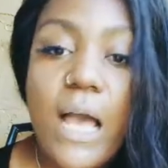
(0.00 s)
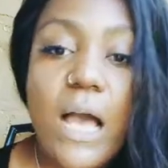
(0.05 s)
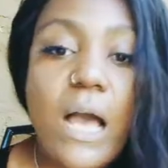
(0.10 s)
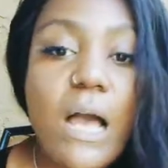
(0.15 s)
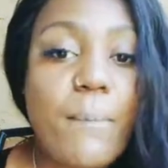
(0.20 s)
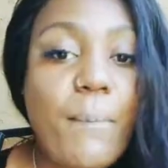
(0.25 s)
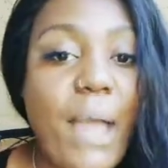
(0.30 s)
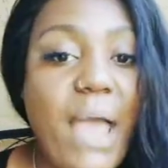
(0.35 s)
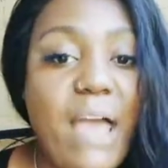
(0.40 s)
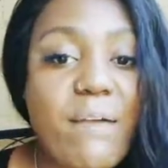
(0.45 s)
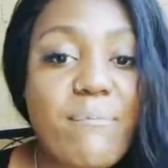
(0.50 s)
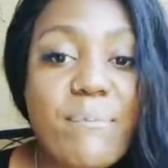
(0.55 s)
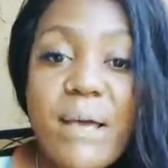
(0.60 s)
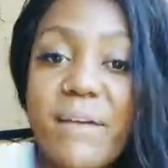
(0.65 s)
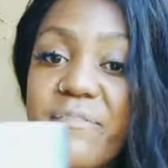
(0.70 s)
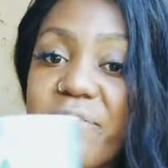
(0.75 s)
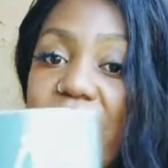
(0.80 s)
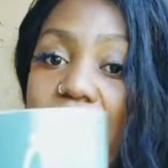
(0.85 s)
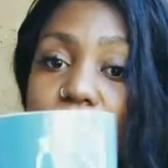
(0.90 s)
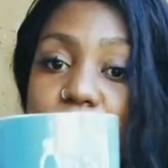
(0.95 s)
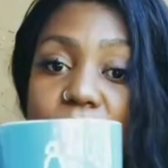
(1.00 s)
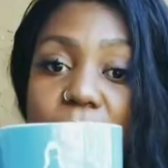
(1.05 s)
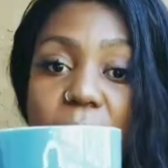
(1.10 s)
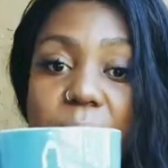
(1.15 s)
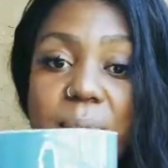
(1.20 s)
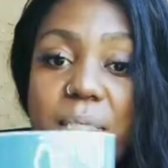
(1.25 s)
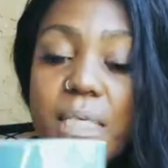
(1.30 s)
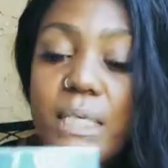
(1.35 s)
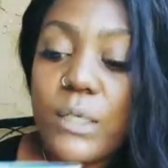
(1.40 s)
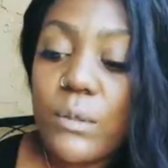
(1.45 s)
I have my Fat Bomb
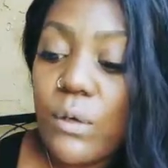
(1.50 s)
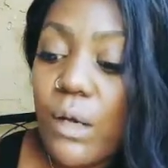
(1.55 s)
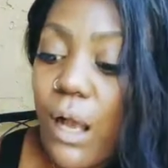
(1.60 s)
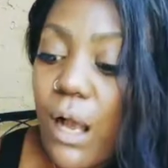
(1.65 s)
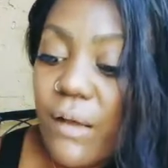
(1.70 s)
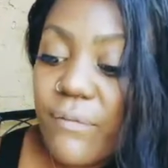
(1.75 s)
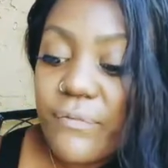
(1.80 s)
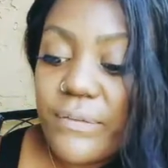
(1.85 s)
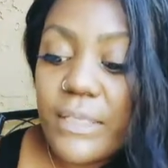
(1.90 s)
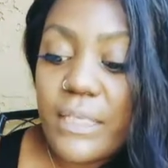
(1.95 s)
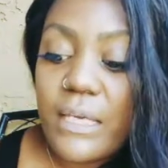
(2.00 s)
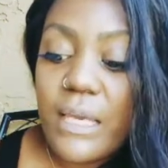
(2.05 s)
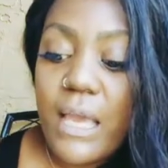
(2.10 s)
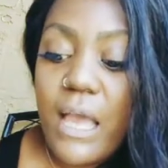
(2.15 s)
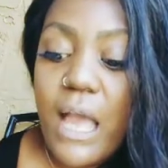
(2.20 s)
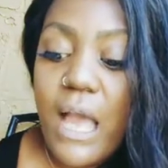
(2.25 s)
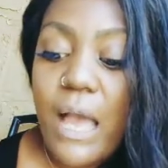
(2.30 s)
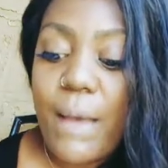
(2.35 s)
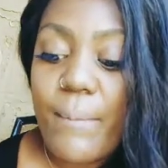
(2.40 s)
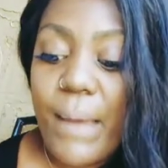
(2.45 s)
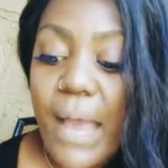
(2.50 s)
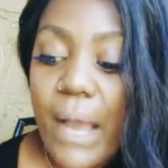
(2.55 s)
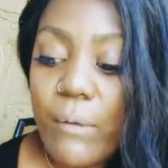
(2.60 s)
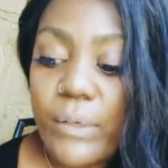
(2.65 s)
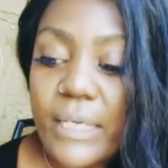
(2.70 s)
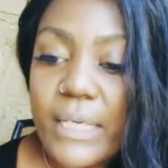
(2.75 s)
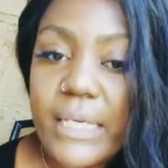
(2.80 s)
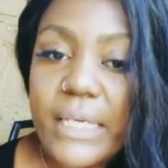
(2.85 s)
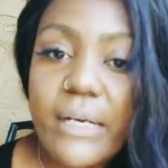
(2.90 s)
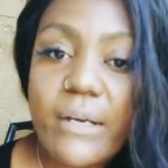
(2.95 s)
Keto coffee. I'm out
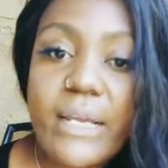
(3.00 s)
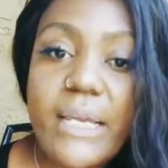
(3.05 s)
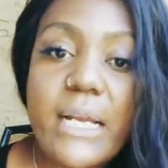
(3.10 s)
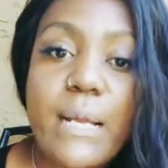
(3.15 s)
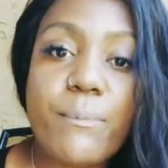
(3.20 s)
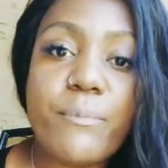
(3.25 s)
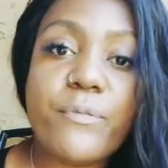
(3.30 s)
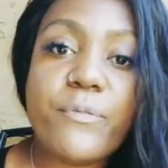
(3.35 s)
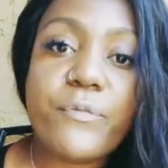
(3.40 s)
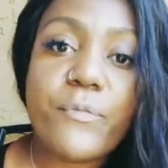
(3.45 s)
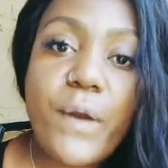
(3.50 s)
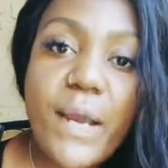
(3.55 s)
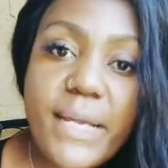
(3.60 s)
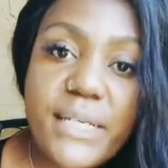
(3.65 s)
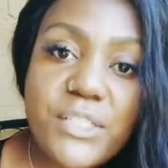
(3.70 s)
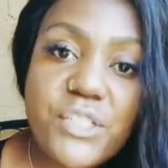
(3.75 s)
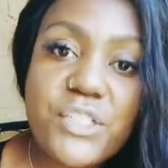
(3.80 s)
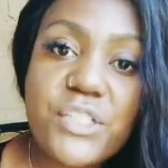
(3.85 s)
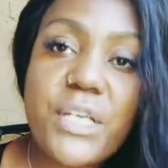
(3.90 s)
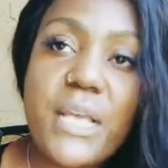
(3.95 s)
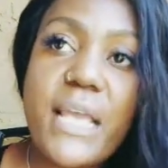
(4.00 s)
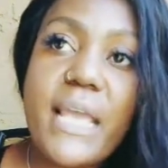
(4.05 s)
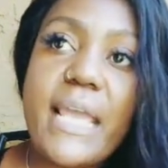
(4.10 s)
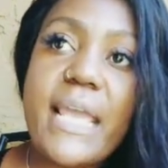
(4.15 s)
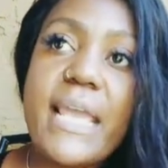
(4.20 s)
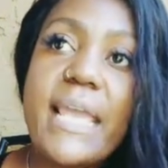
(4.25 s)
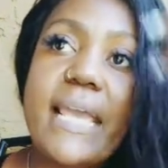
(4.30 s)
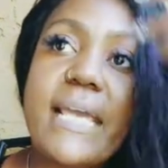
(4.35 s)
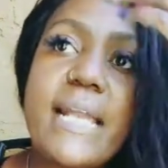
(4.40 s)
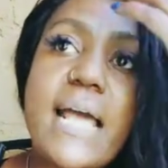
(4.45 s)
here and I'm fresh,
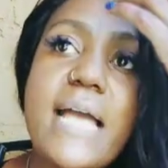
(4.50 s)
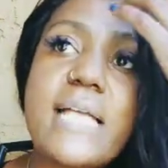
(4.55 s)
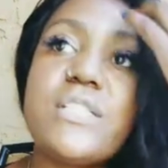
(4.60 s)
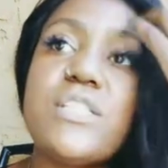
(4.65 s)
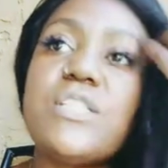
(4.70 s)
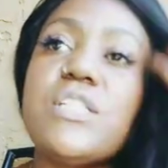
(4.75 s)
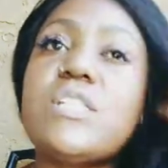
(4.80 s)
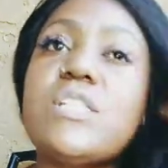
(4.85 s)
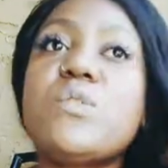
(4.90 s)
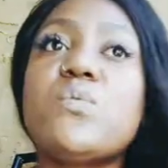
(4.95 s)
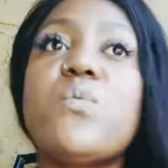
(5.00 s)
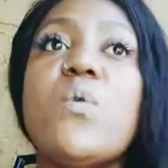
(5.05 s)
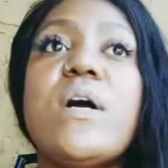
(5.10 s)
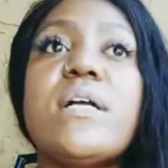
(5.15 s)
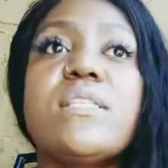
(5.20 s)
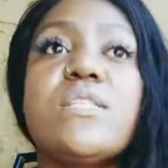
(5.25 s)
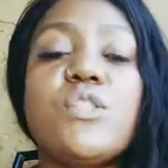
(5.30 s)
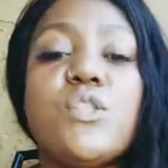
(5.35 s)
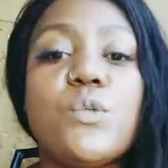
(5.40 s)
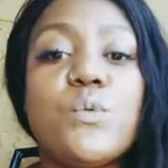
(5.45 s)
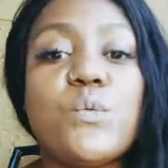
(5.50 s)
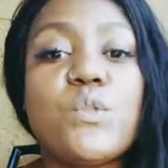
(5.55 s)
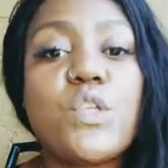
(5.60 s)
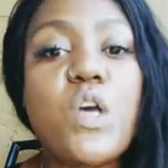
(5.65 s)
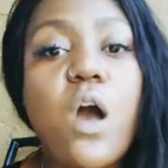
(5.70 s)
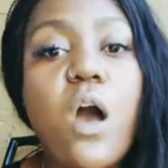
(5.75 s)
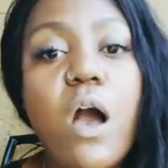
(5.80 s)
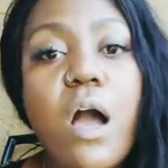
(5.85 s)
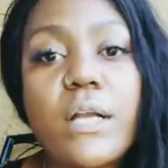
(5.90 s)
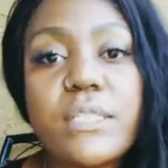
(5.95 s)
and I just want to
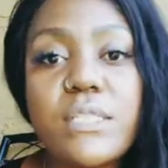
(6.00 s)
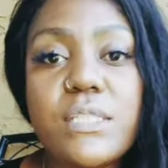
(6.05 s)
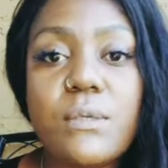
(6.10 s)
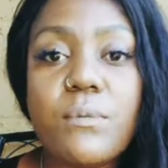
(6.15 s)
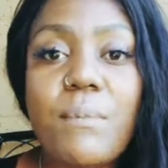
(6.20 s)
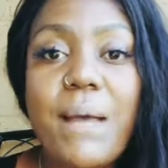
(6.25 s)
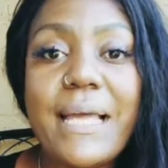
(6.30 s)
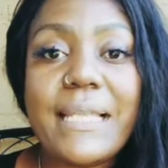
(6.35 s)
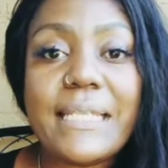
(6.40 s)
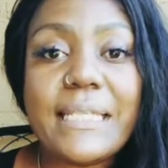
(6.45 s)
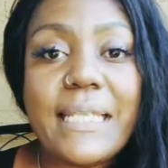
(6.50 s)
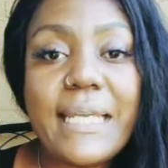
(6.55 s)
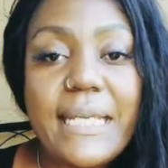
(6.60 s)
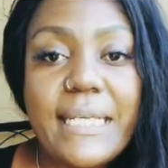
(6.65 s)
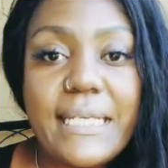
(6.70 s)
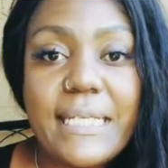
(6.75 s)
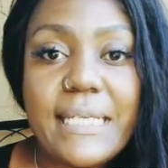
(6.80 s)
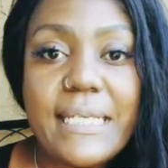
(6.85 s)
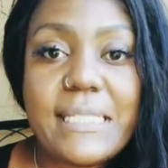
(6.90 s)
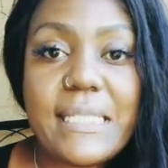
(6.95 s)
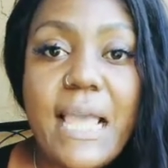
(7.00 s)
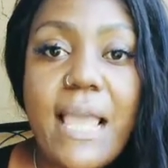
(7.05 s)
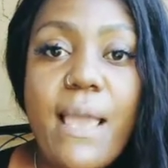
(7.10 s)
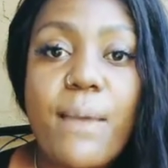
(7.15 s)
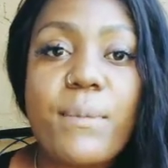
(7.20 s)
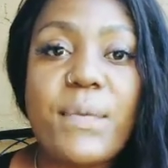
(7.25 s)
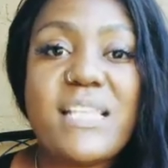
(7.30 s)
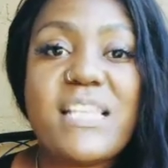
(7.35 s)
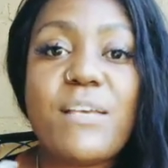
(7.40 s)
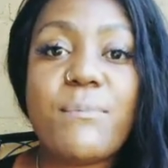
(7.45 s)
talk to my ladies
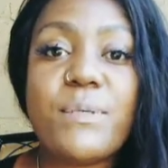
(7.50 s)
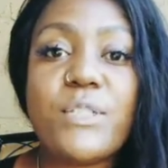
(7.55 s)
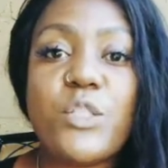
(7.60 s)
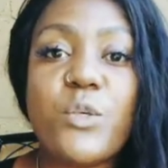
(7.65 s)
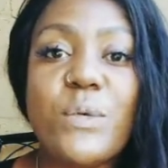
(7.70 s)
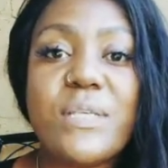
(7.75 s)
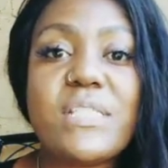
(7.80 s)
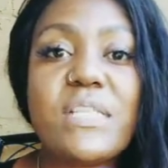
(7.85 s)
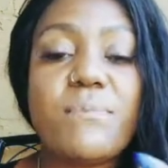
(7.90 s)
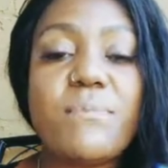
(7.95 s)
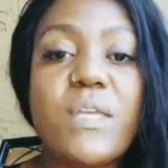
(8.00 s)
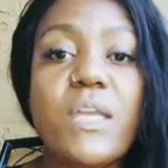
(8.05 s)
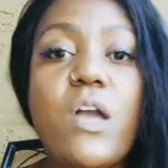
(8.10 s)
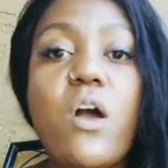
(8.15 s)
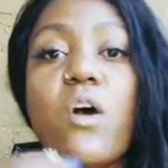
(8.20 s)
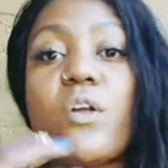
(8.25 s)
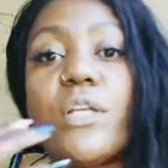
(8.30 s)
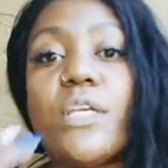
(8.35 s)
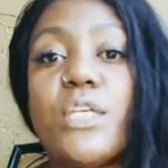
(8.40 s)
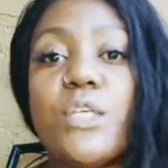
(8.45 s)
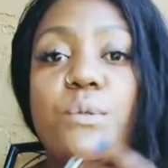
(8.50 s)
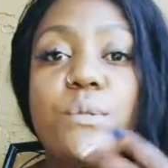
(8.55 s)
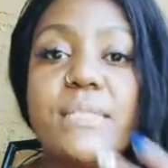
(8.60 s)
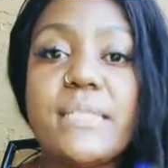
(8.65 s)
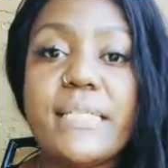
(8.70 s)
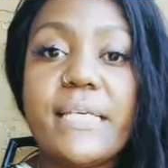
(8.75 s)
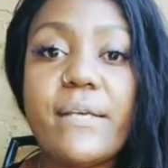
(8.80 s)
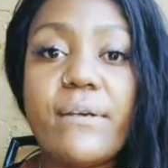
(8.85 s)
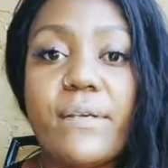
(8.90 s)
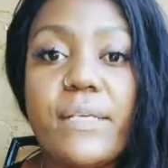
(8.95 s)
because I've been doing something called a You
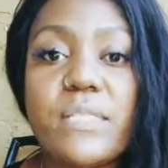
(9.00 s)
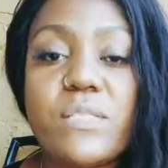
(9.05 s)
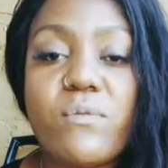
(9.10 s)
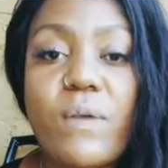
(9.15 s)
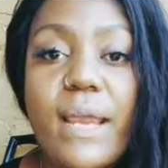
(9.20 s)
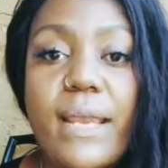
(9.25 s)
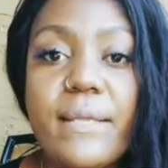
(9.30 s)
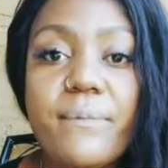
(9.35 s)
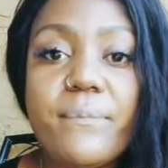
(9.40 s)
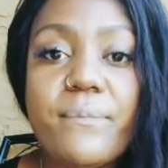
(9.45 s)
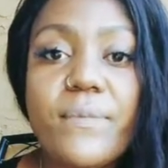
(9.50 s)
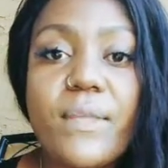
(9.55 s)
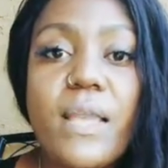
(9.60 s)
series, right?